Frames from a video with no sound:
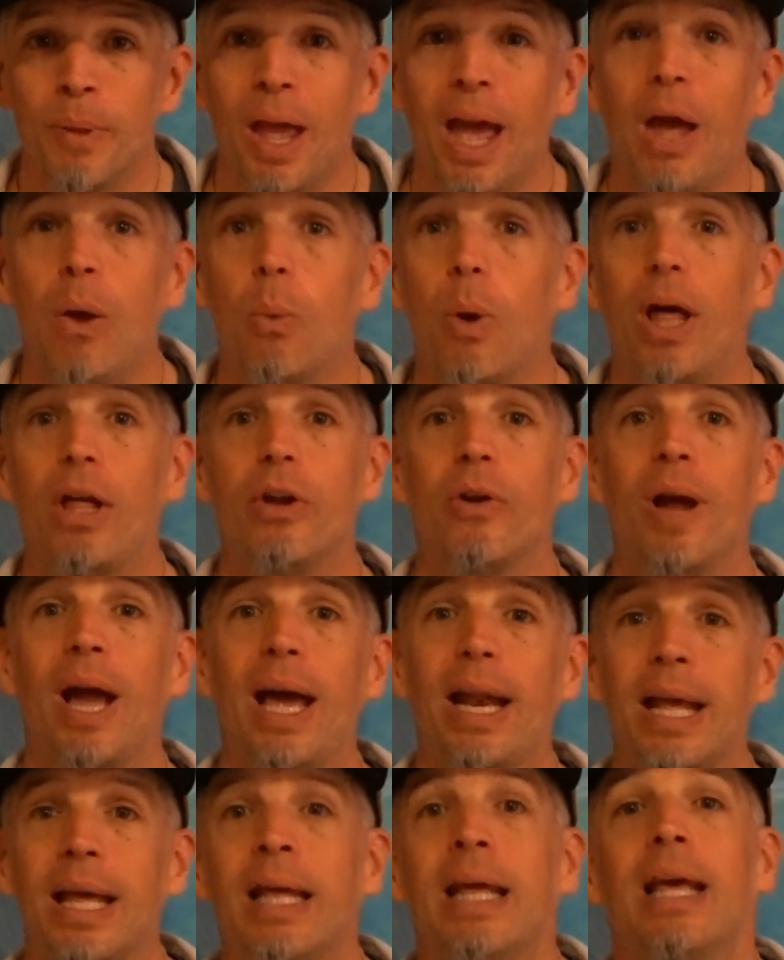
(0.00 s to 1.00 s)
And while you're
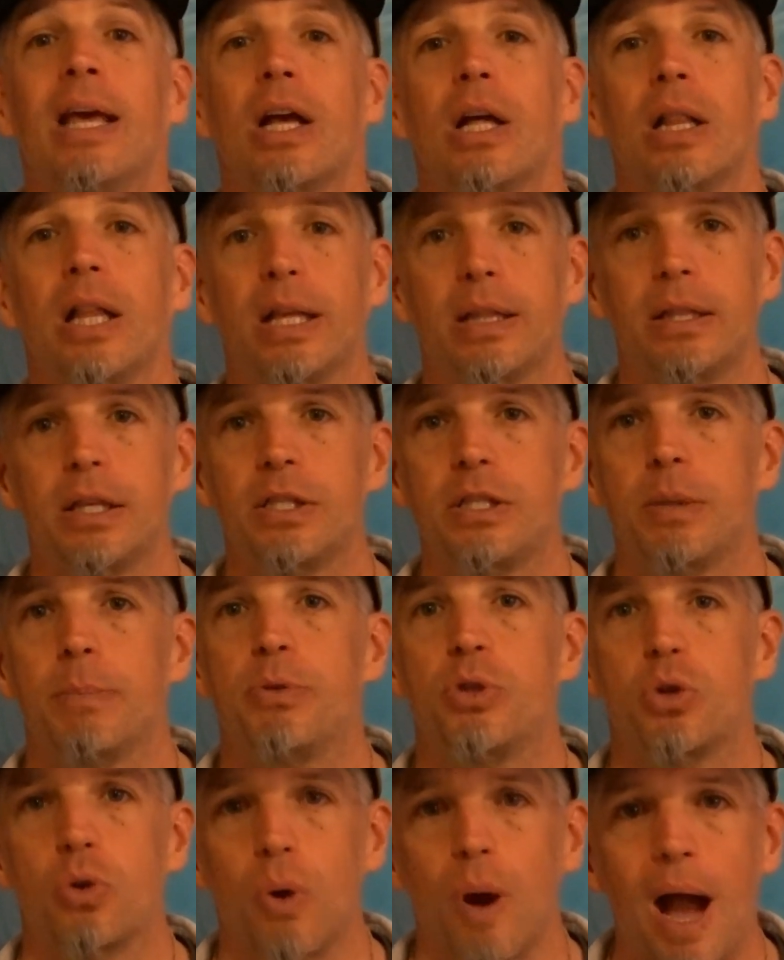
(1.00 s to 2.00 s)
at it, click the
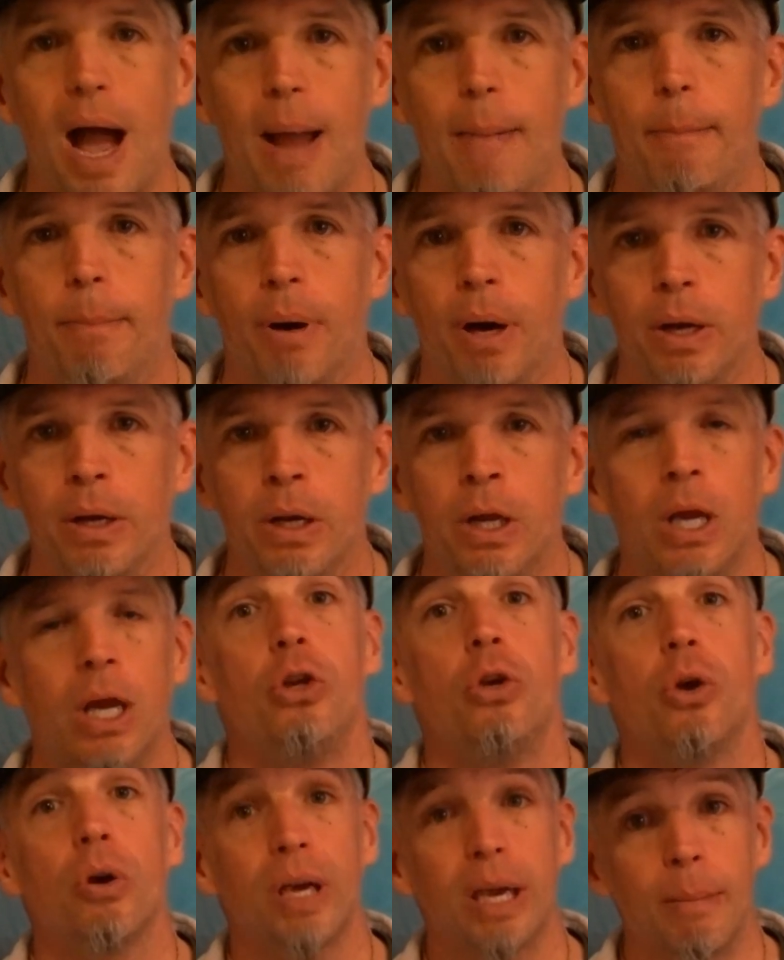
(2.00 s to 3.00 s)
subscribe button.
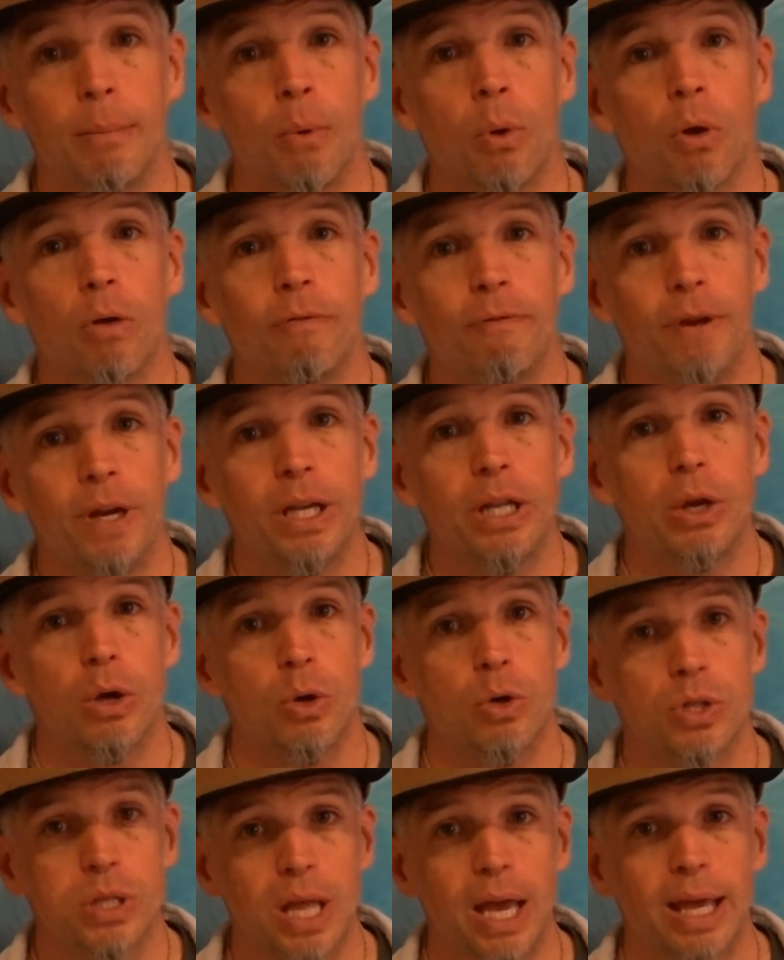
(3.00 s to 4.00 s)
You'll get more
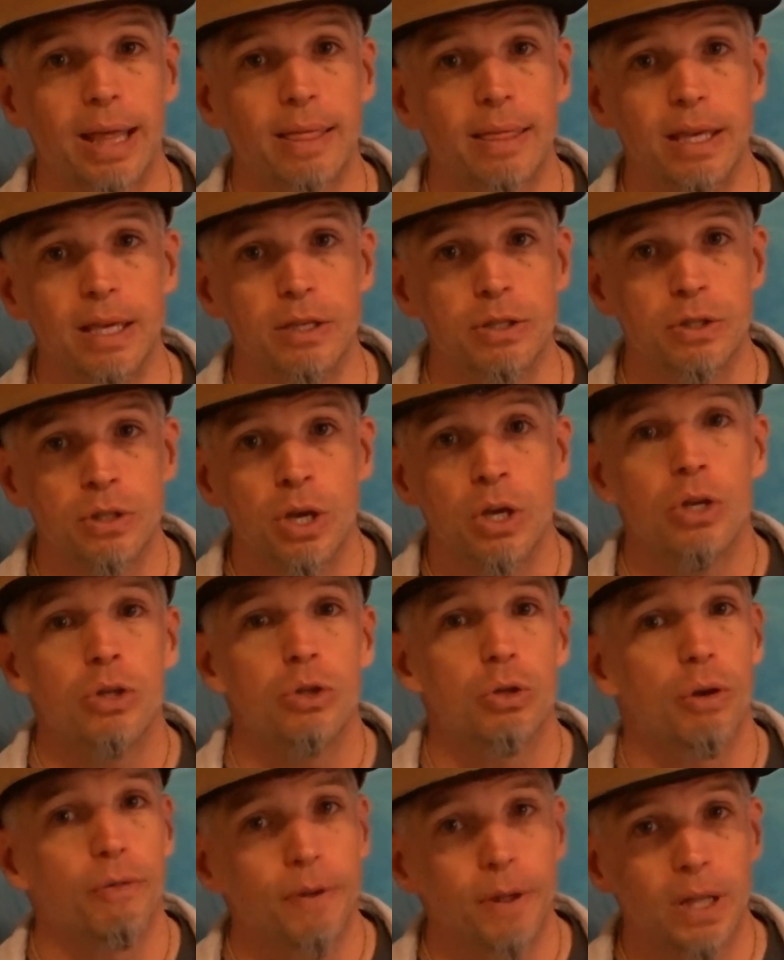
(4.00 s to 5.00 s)
videos like this.
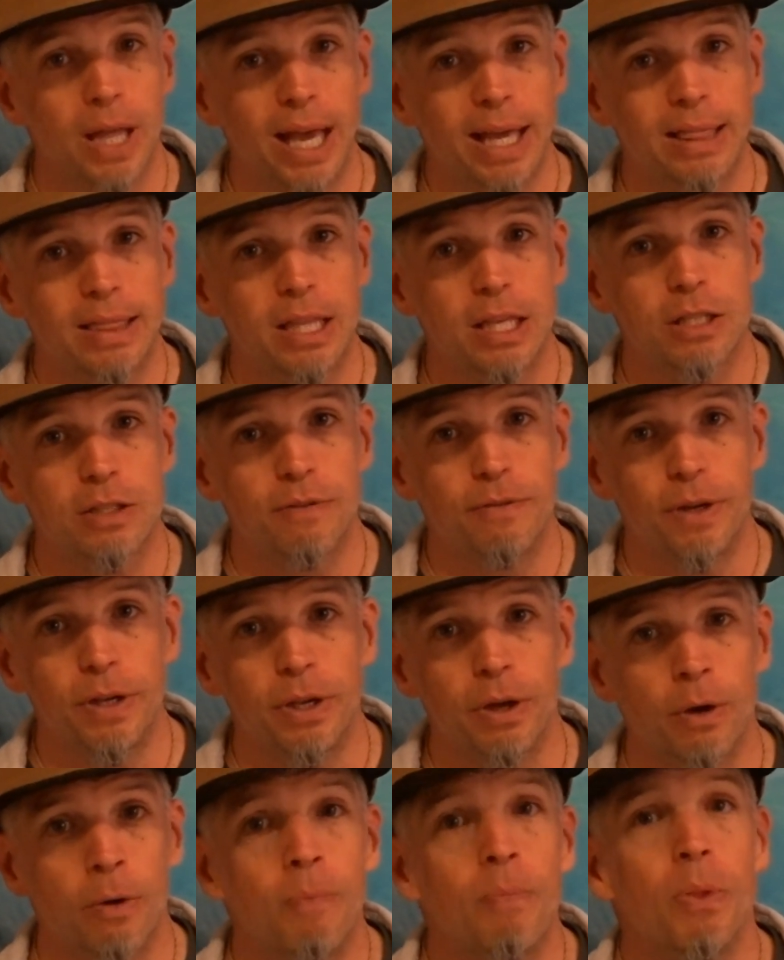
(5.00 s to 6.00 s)
So if you like this
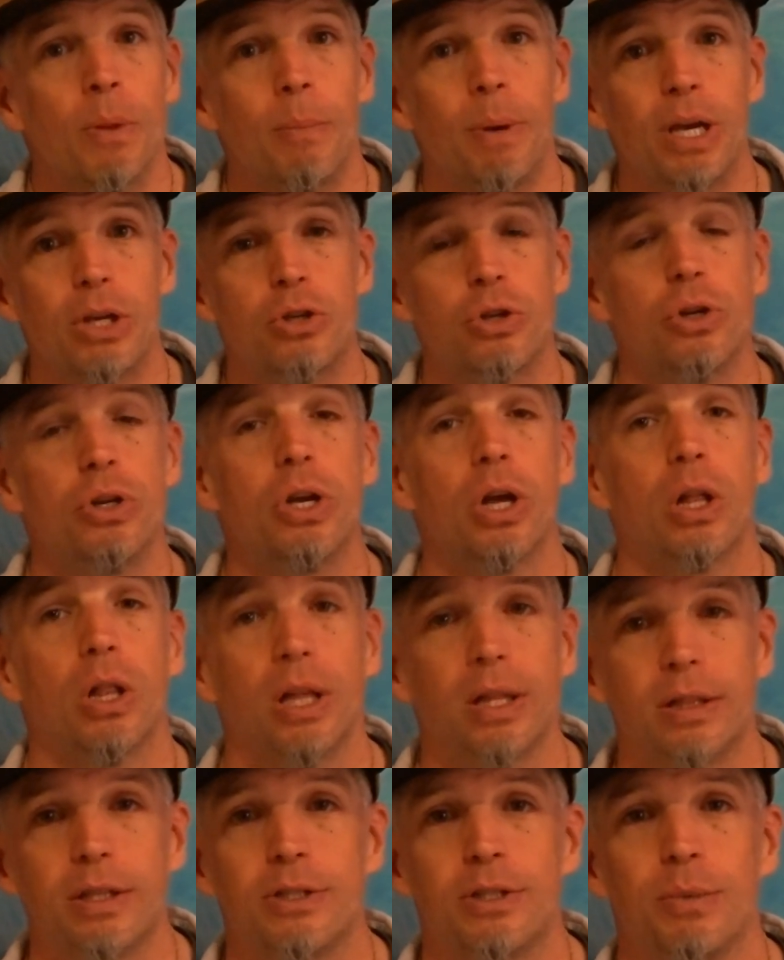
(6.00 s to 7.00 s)
video, make sure you
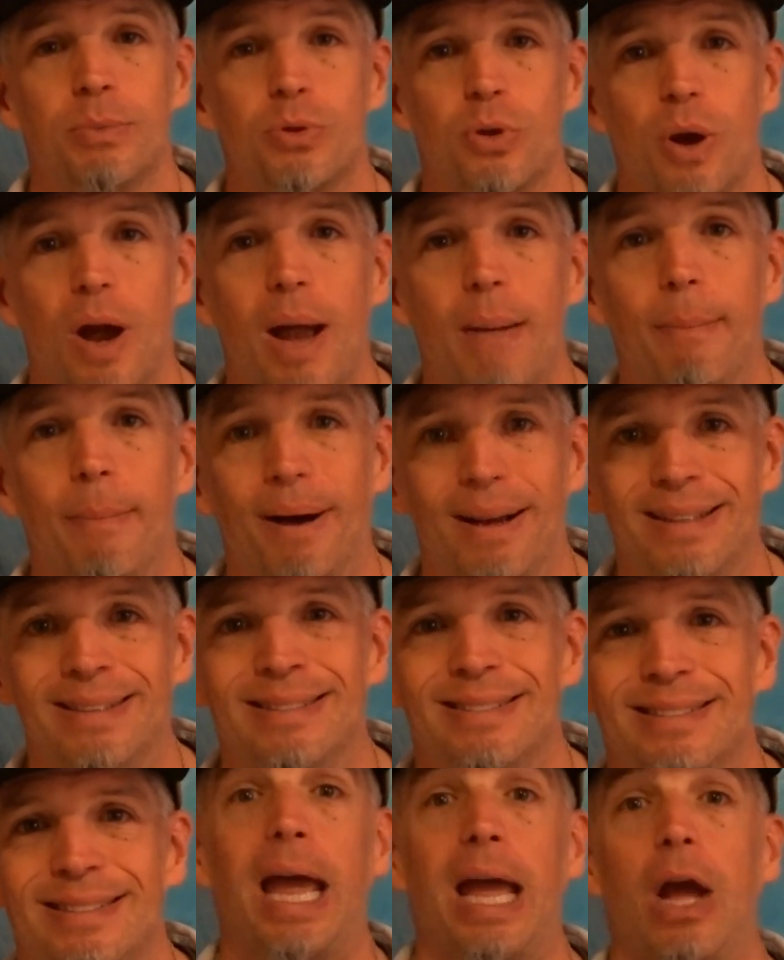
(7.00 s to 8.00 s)
click the subscribe button.
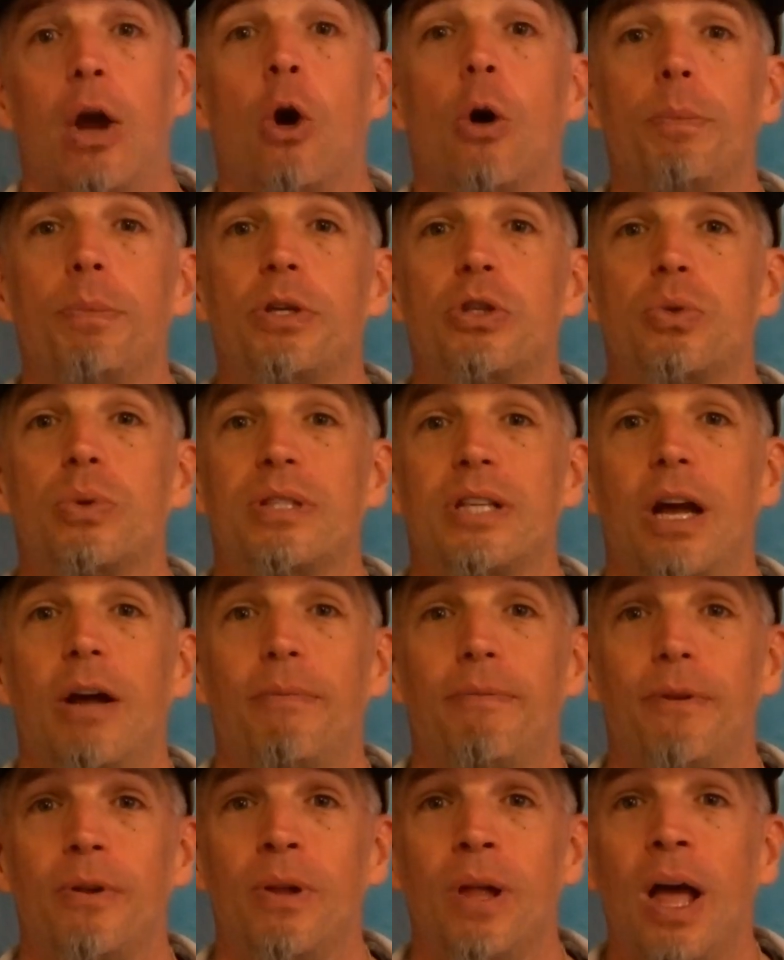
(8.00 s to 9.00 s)
I hope this was
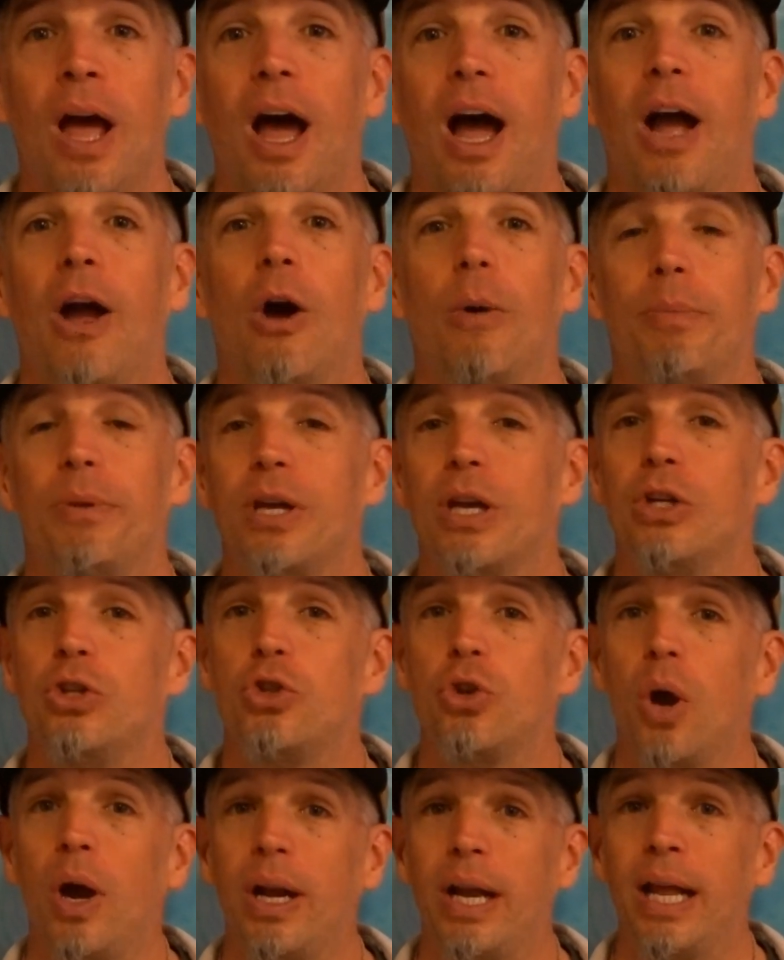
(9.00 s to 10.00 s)
helpful. I hope you
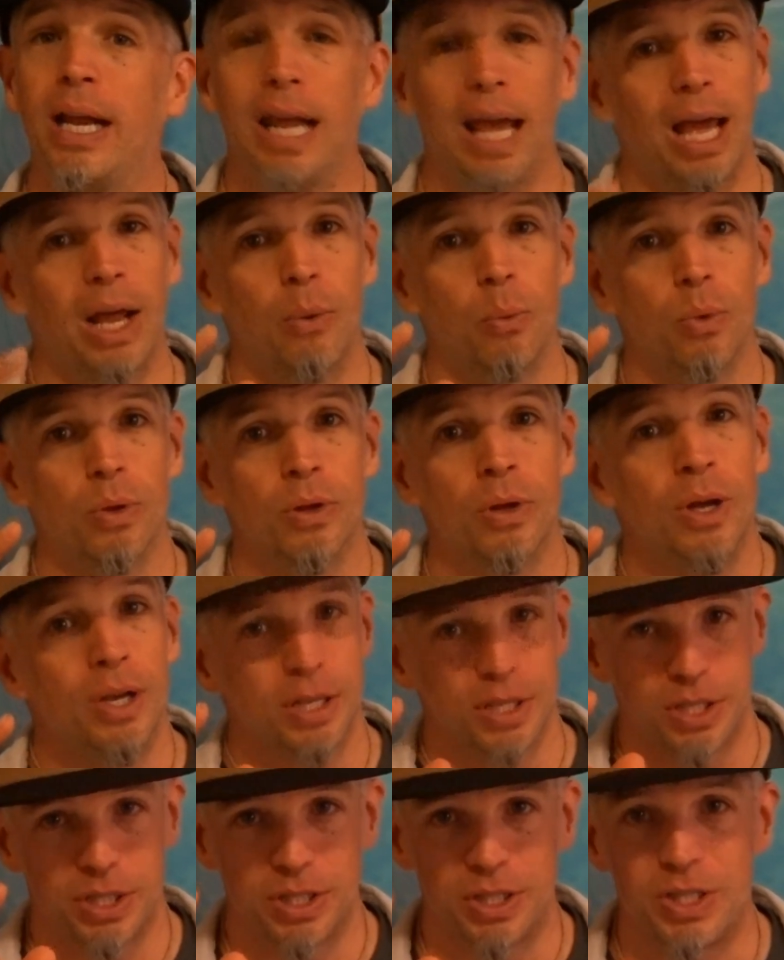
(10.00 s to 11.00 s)
enjoyed it, and we'll
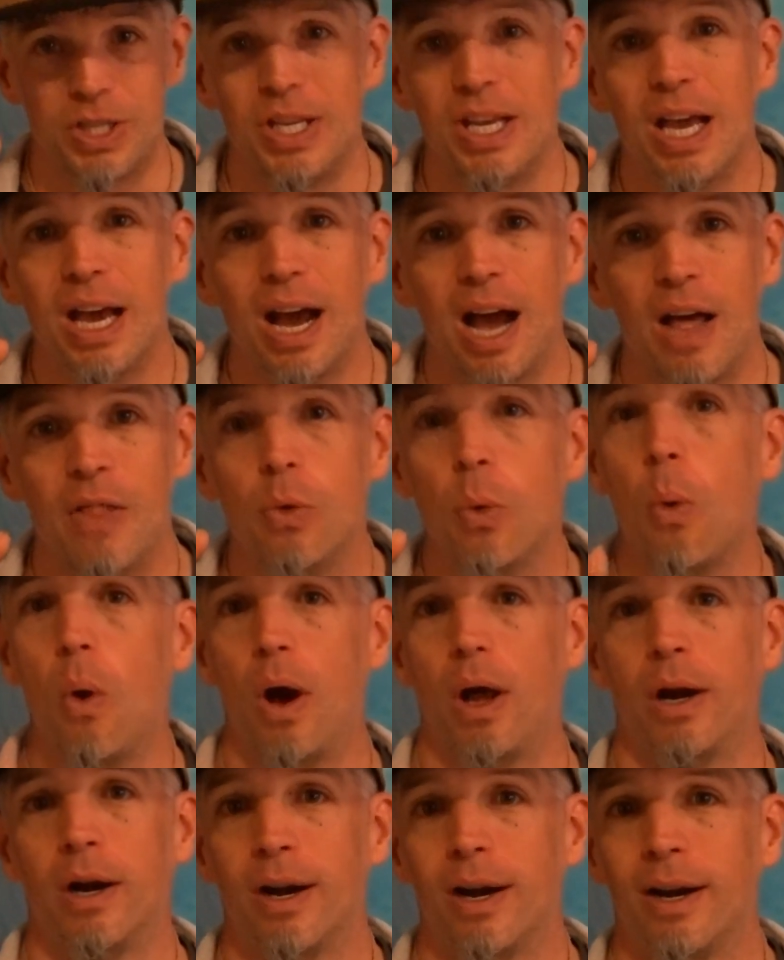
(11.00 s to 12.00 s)
see you on the water.